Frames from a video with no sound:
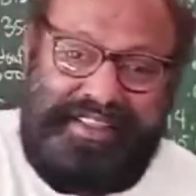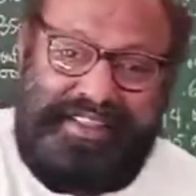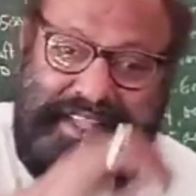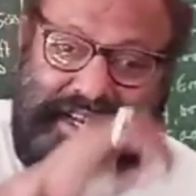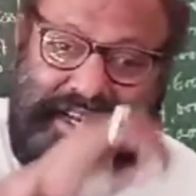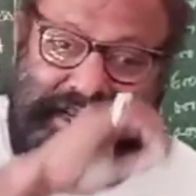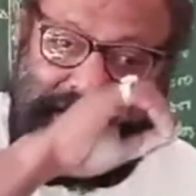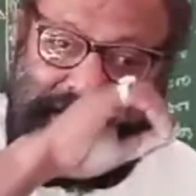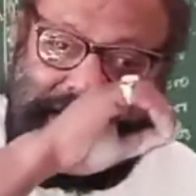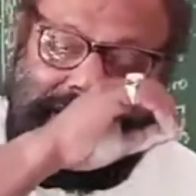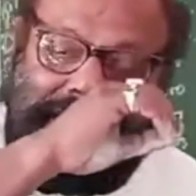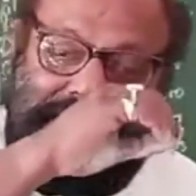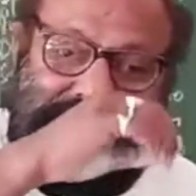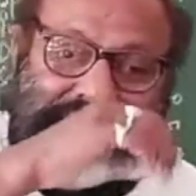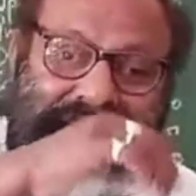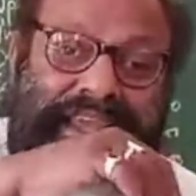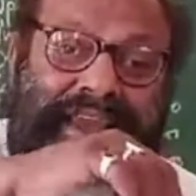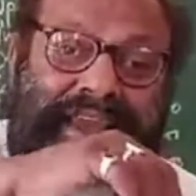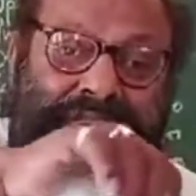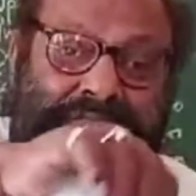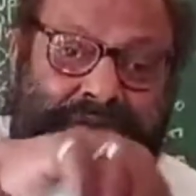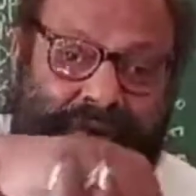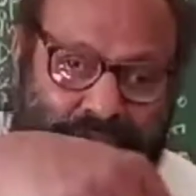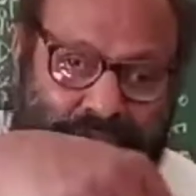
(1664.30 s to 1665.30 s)
the discount from
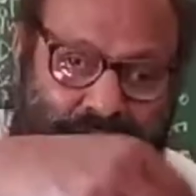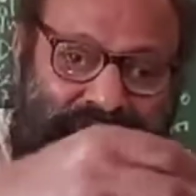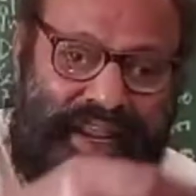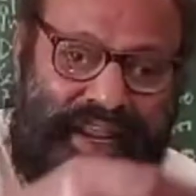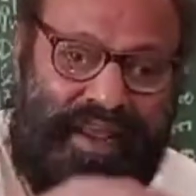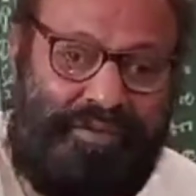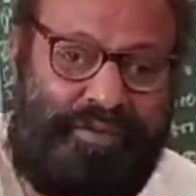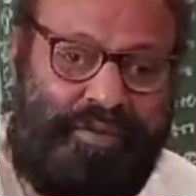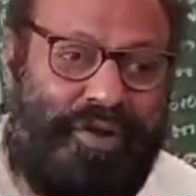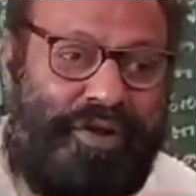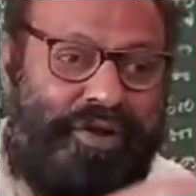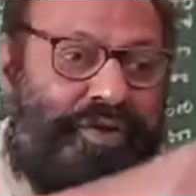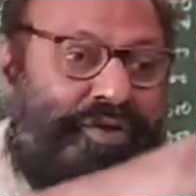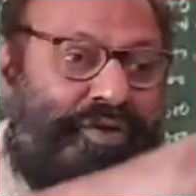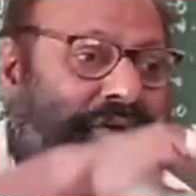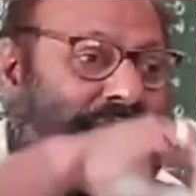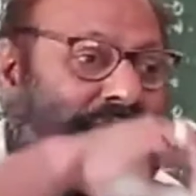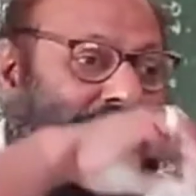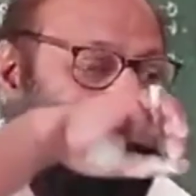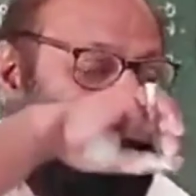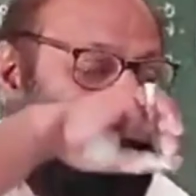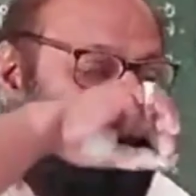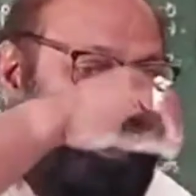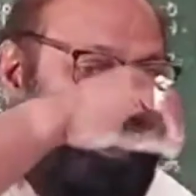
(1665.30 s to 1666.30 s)
the other, that
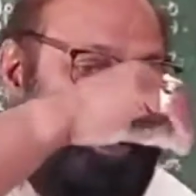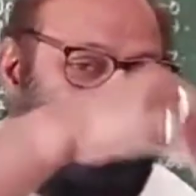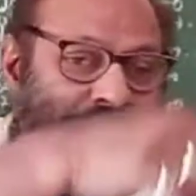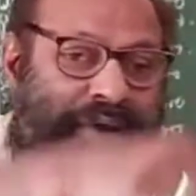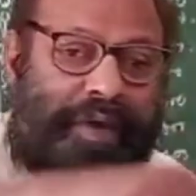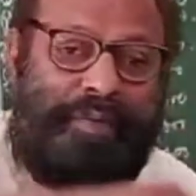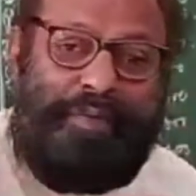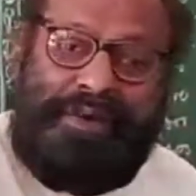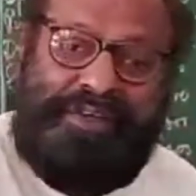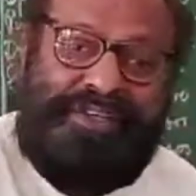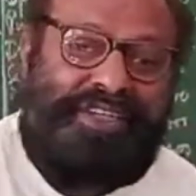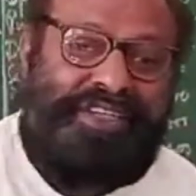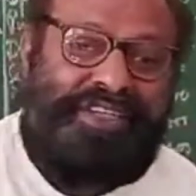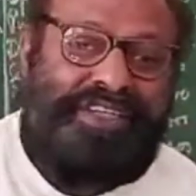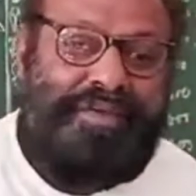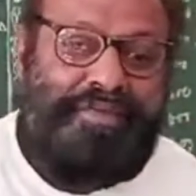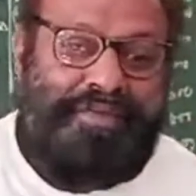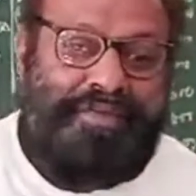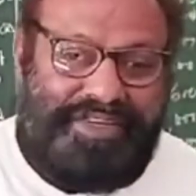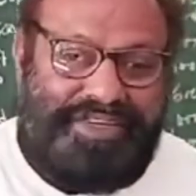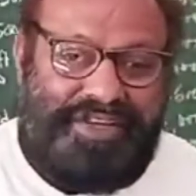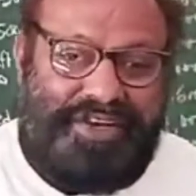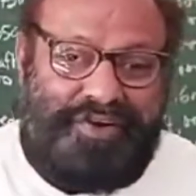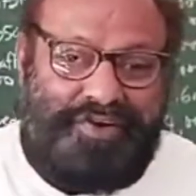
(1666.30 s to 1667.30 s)
is say what I
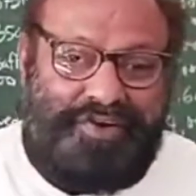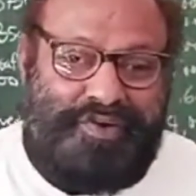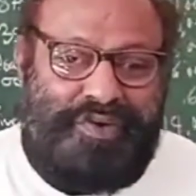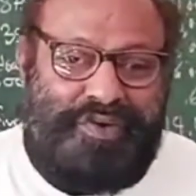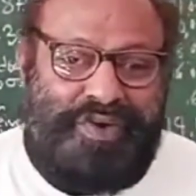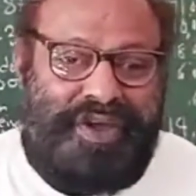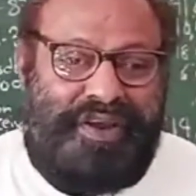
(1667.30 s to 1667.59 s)
told you.